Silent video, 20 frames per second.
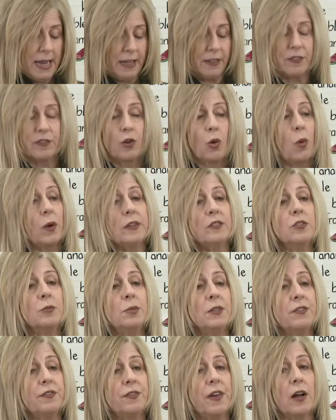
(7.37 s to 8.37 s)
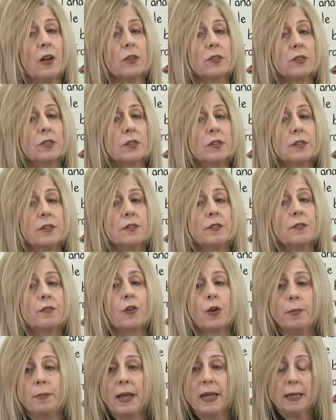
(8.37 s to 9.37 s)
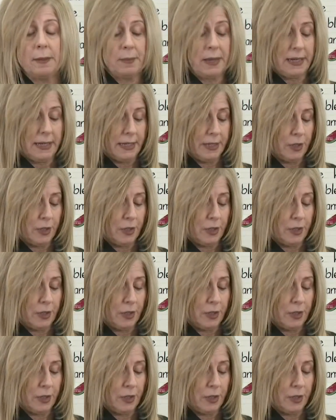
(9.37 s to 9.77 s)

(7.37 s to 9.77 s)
is going to be felt for many, many